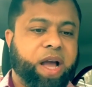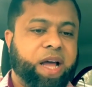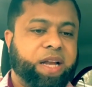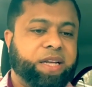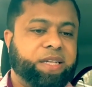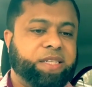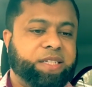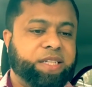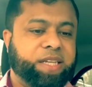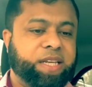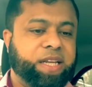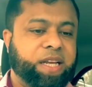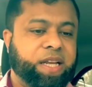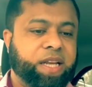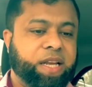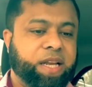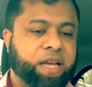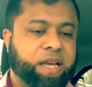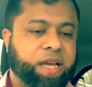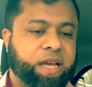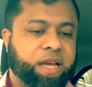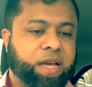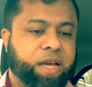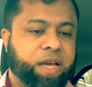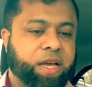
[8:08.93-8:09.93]
until
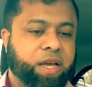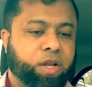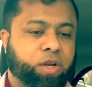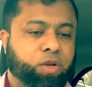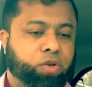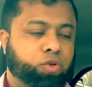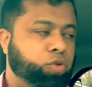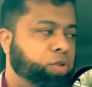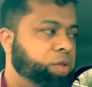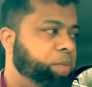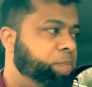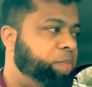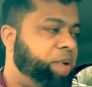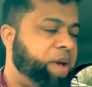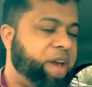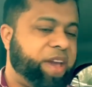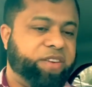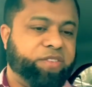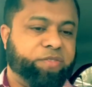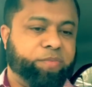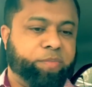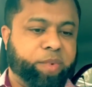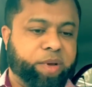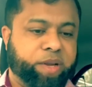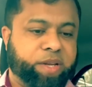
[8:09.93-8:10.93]
to the
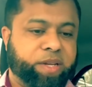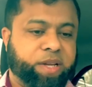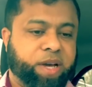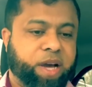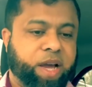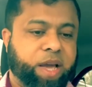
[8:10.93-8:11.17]
pavement.